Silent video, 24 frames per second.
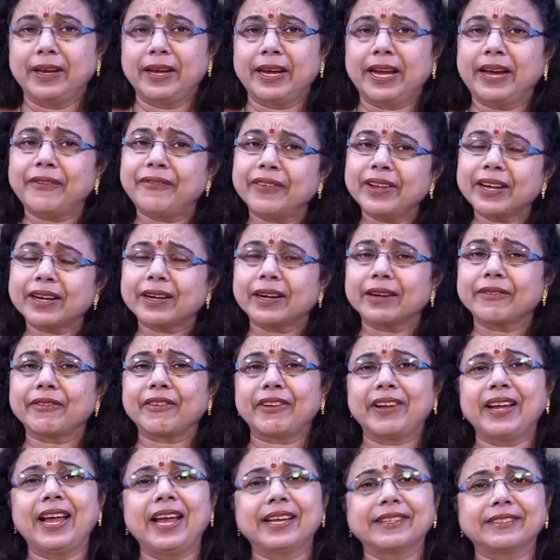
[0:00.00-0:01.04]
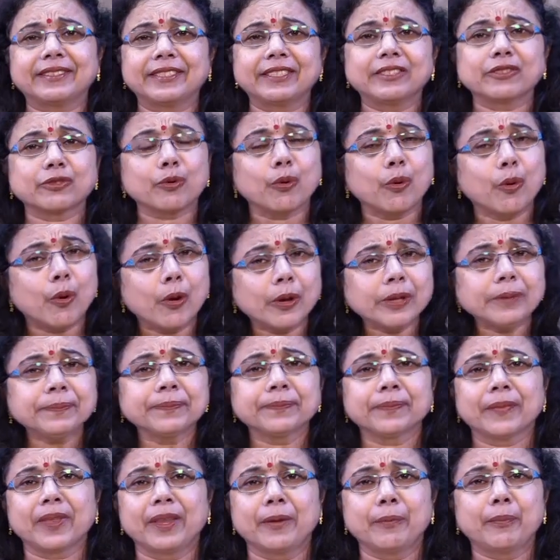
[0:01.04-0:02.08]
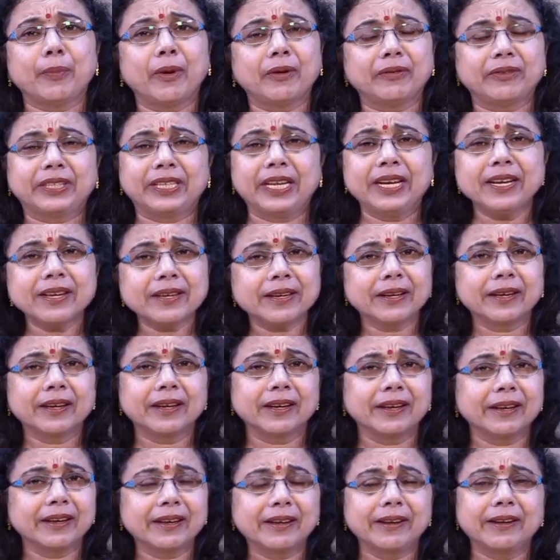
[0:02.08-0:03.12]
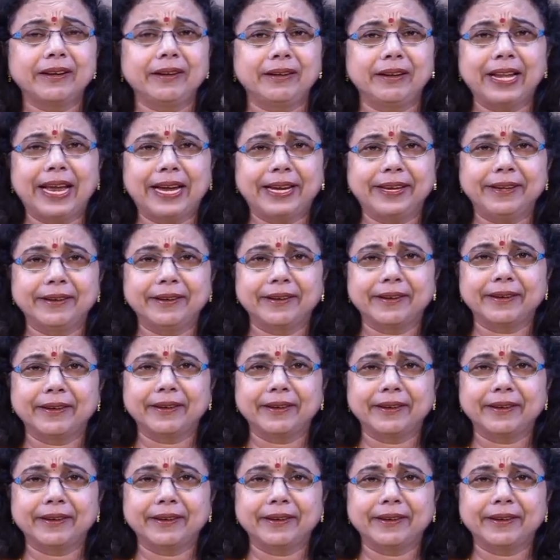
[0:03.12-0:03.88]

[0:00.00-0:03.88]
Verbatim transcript: Every country has its own poverty line.